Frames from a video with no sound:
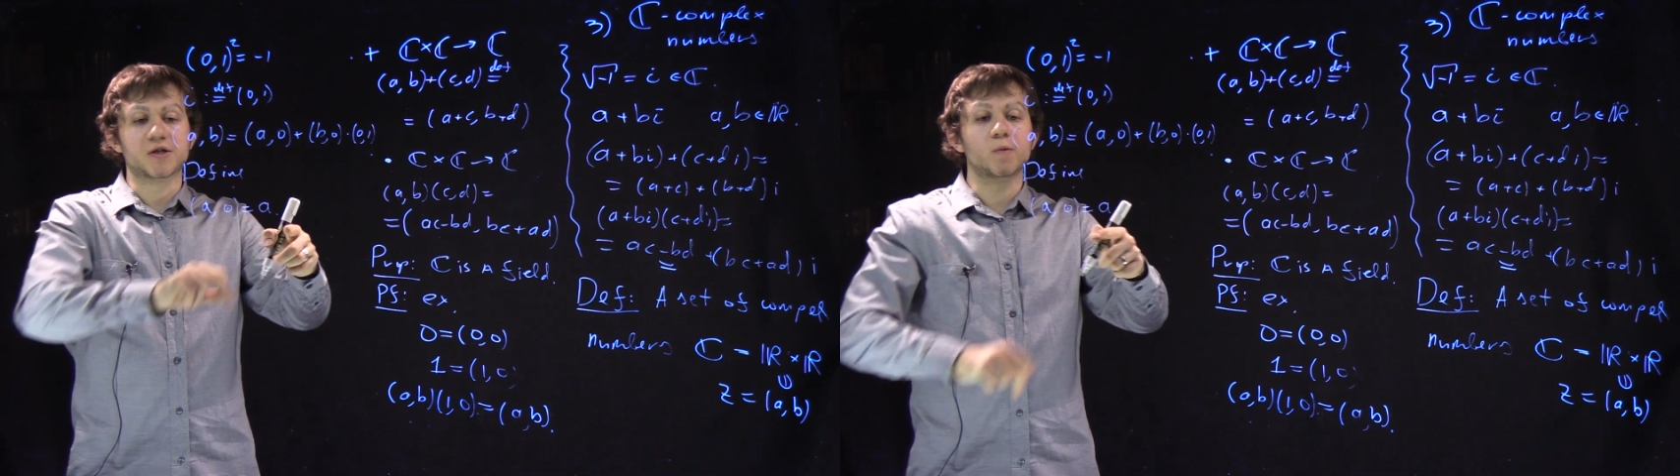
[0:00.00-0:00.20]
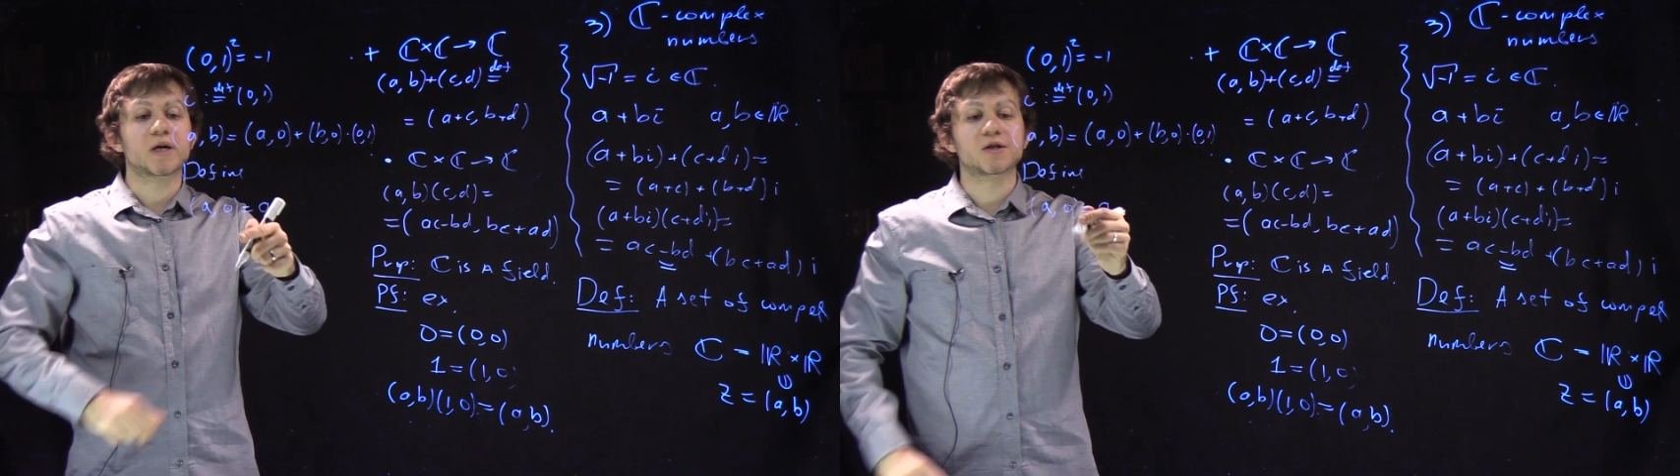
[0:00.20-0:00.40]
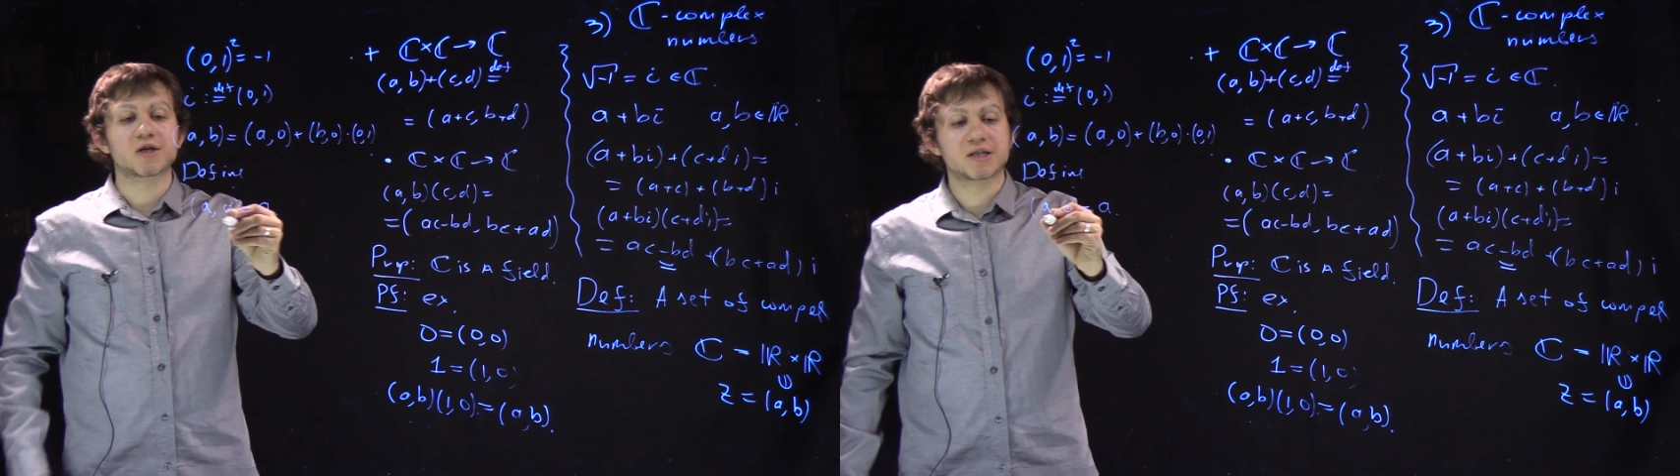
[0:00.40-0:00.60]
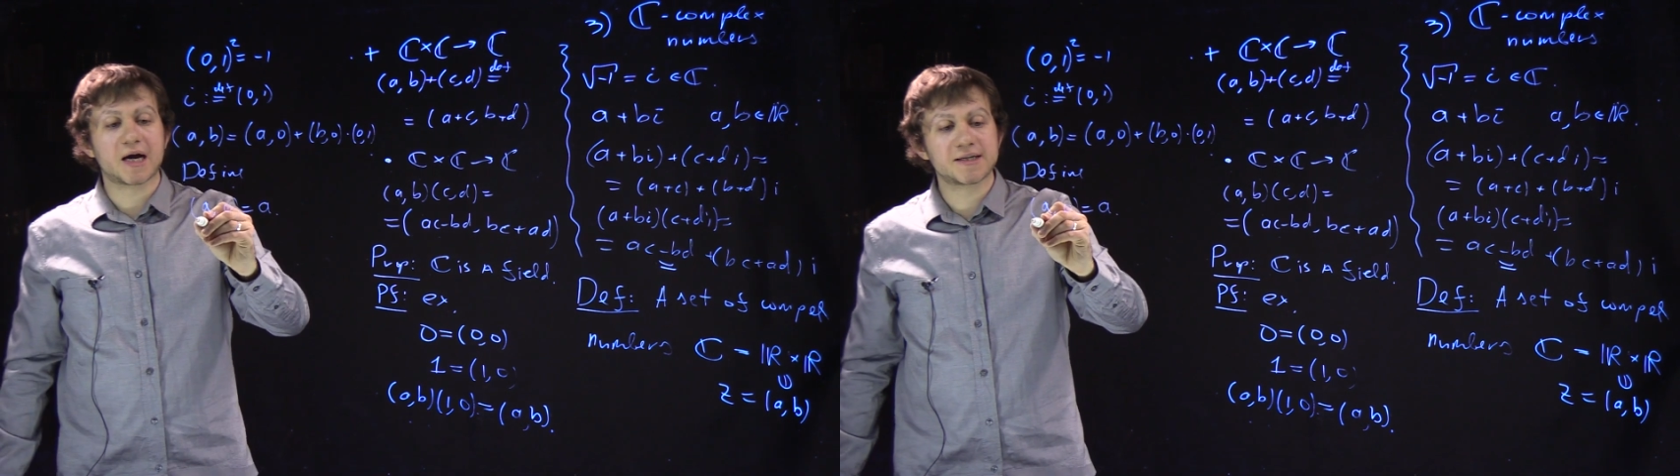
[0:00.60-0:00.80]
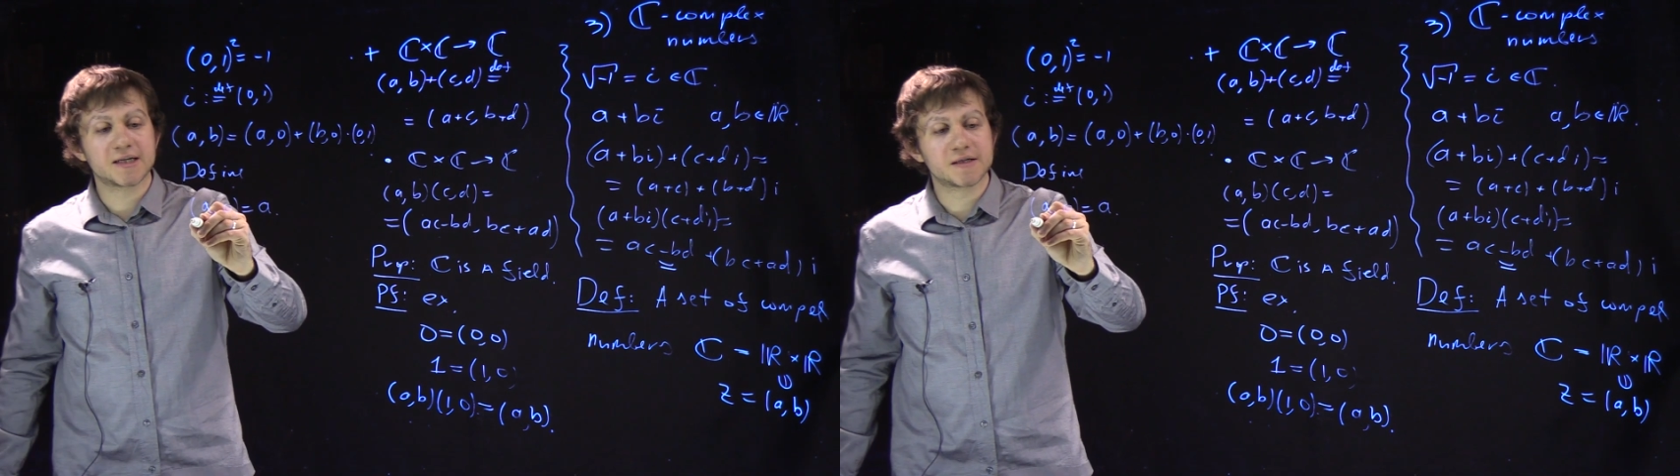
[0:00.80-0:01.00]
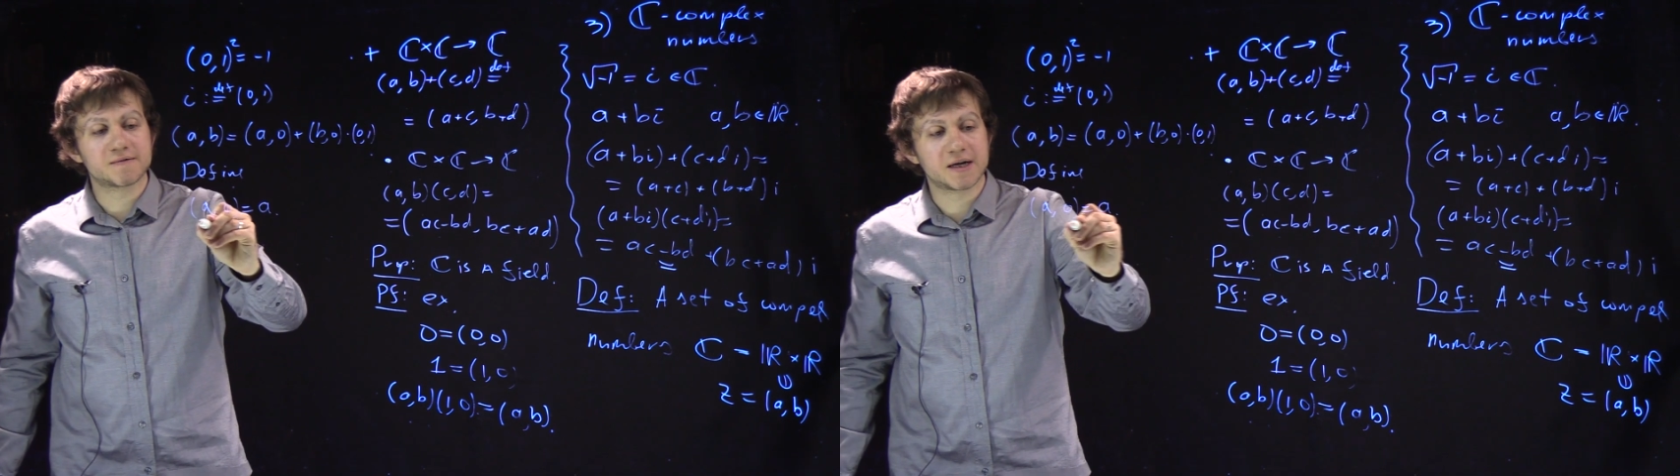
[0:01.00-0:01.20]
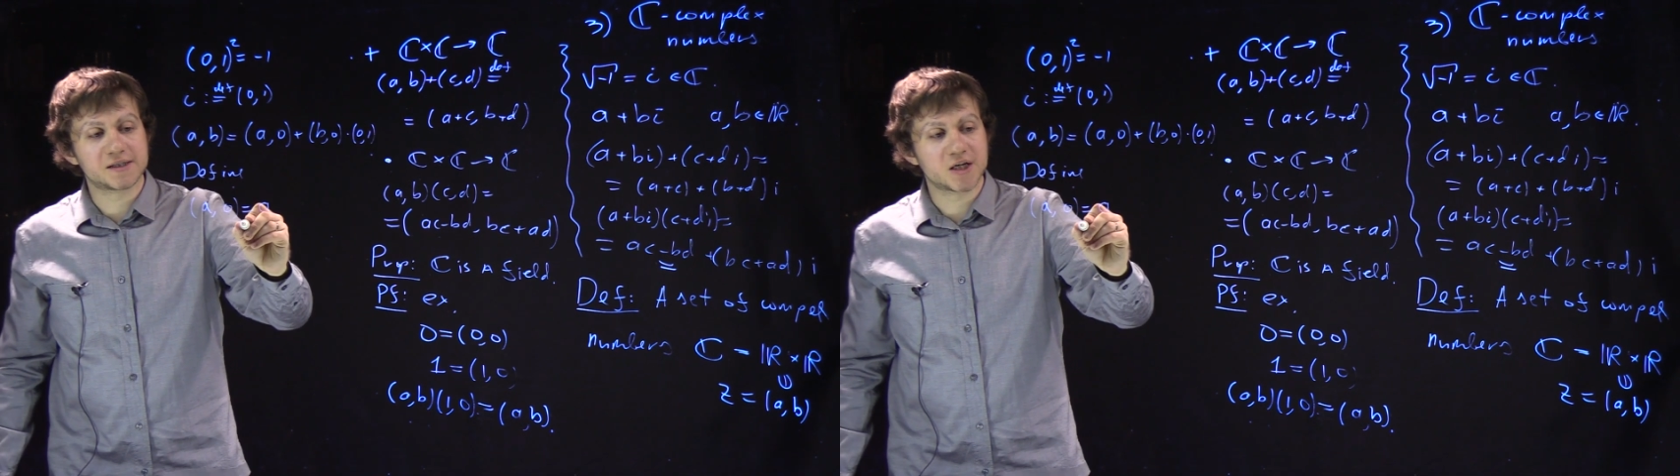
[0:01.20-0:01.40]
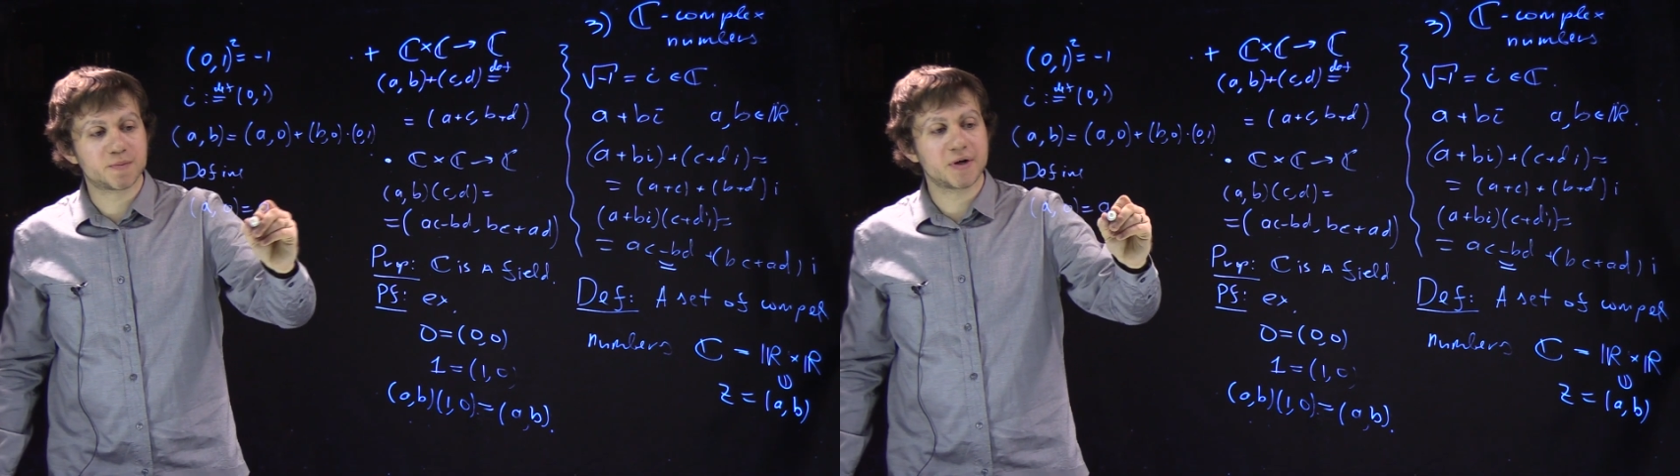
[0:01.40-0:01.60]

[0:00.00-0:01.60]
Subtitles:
So we can just identify such